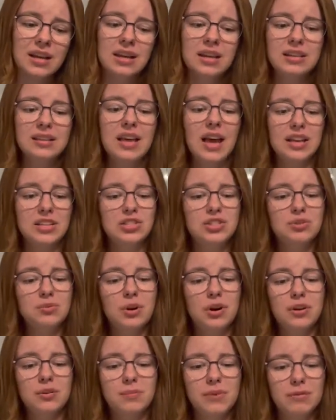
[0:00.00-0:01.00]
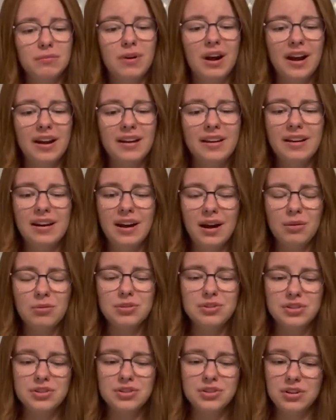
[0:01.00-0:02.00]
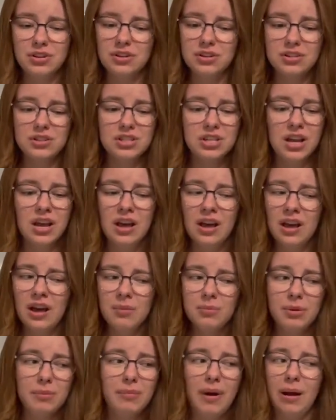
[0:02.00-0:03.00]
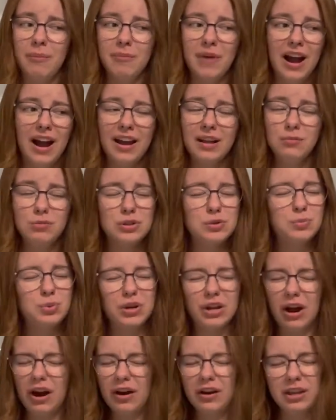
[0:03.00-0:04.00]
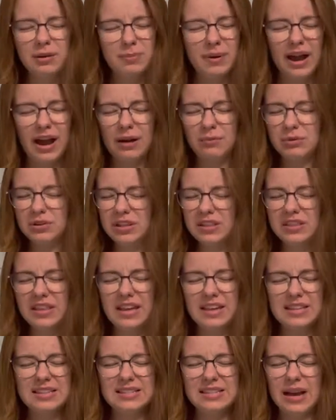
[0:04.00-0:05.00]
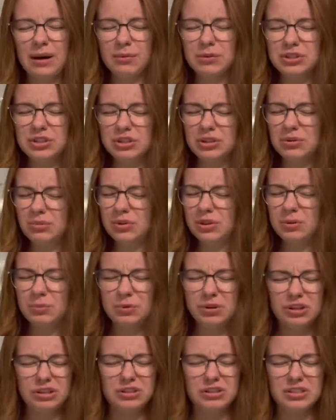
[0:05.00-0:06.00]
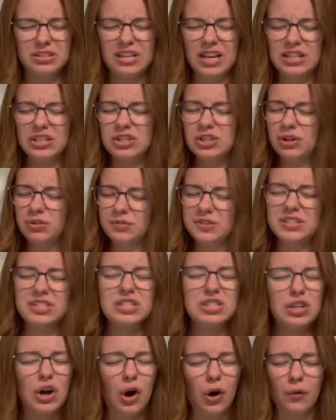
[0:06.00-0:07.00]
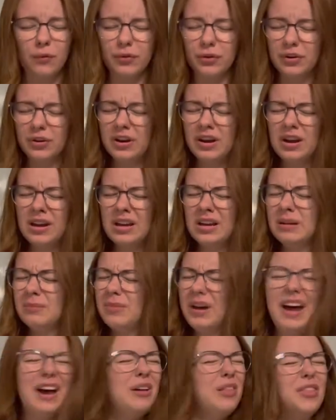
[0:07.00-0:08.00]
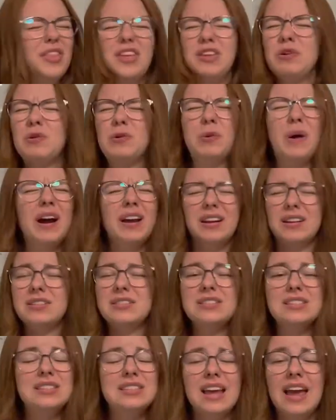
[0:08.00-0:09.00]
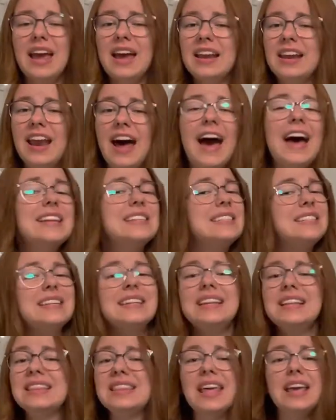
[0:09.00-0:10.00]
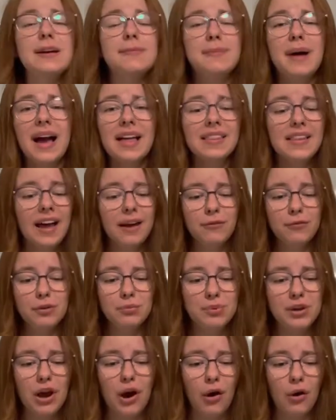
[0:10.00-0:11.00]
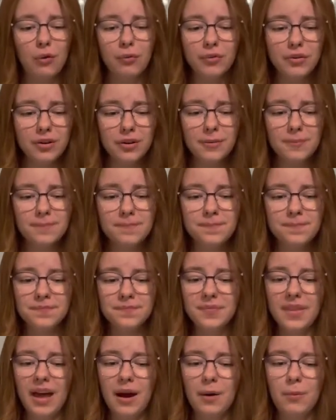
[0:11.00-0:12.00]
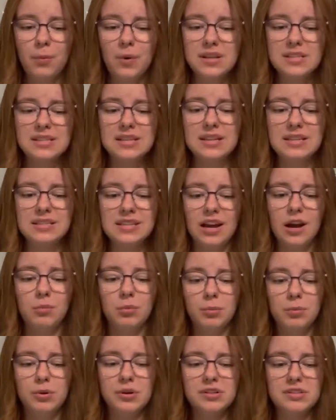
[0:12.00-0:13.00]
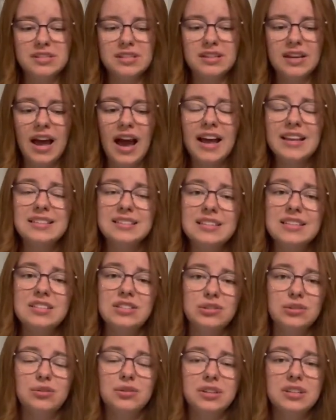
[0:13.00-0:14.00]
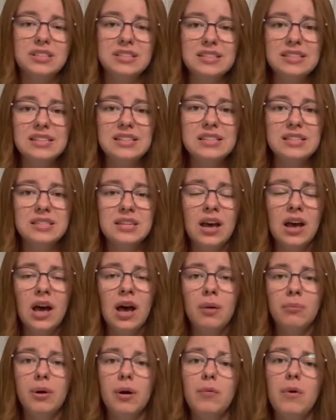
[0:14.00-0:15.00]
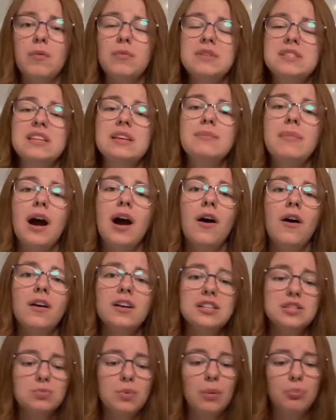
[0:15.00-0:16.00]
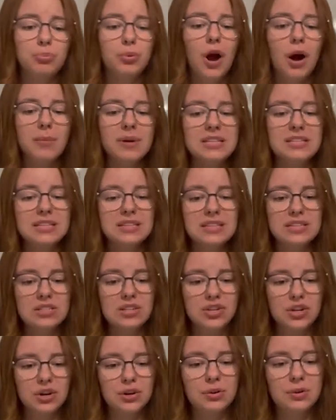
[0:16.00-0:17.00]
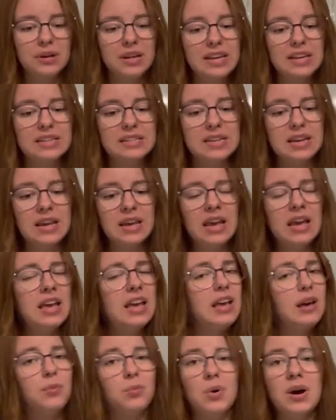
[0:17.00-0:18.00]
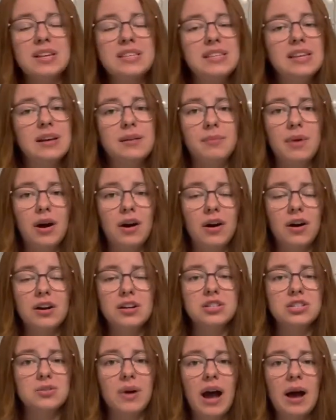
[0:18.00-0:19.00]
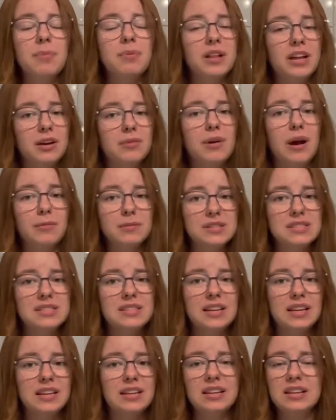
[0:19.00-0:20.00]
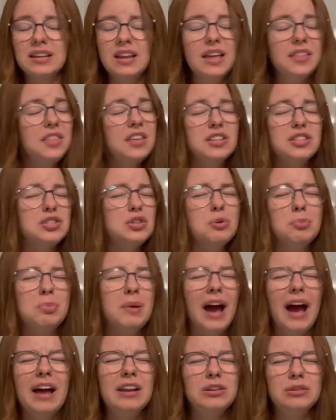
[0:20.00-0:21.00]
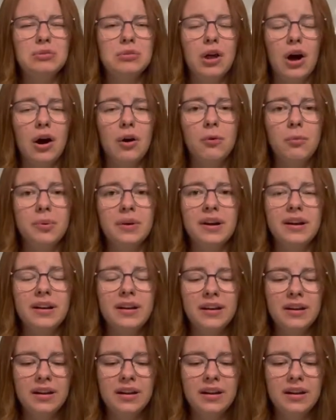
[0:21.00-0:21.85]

Yes, you heard me right, I was in church, but my mind was preoccupied with the things I would do when the preacher said, service is over. But I don't think you quite understand, I didn't think my life would be over. I wasn't a terrible person. I did do good deeds. But what was in my heart is what brought me to this eternal heat. It wasn't in my heart, so I played around with sin. Nothing too bad, you know, but